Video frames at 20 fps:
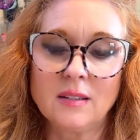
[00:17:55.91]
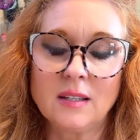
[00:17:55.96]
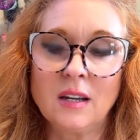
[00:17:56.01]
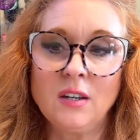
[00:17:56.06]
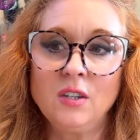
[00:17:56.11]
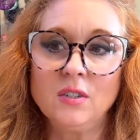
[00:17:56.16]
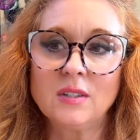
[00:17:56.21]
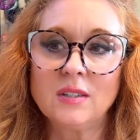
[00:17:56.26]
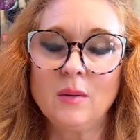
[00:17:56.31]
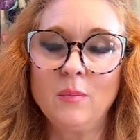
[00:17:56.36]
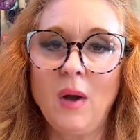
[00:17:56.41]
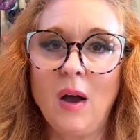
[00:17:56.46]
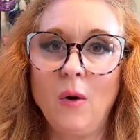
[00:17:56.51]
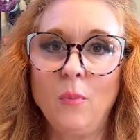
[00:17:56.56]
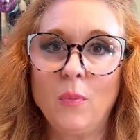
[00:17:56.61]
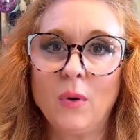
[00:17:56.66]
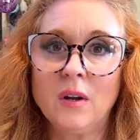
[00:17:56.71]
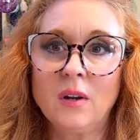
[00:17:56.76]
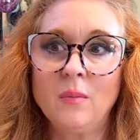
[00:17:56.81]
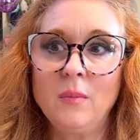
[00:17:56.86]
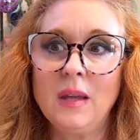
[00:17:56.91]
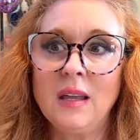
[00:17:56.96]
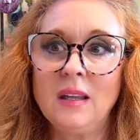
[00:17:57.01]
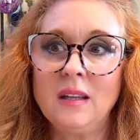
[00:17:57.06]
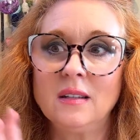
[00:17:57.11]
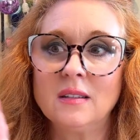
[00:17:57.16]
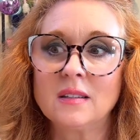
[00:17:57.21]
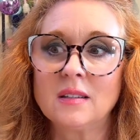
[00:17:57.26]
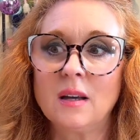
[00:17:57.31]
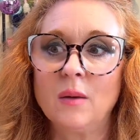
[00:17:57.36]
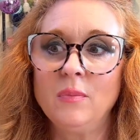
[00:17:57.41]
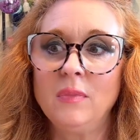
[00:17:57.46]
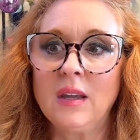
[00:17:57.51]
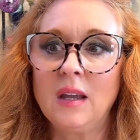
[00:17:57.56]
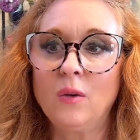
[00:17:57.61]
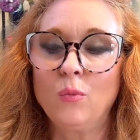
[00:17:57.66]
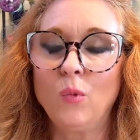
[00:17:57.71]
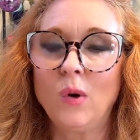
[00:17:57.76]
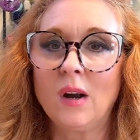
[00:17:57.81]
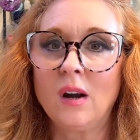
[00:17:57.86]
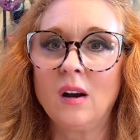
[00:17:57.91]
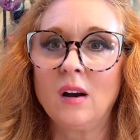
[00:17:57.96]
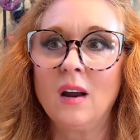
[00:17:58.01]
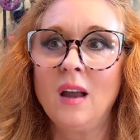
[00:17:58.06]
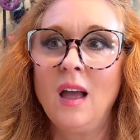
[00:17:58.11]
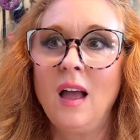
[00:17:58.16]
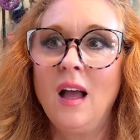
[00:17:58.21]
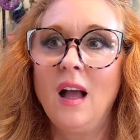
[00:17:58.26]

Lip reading: and you somehow put them in something where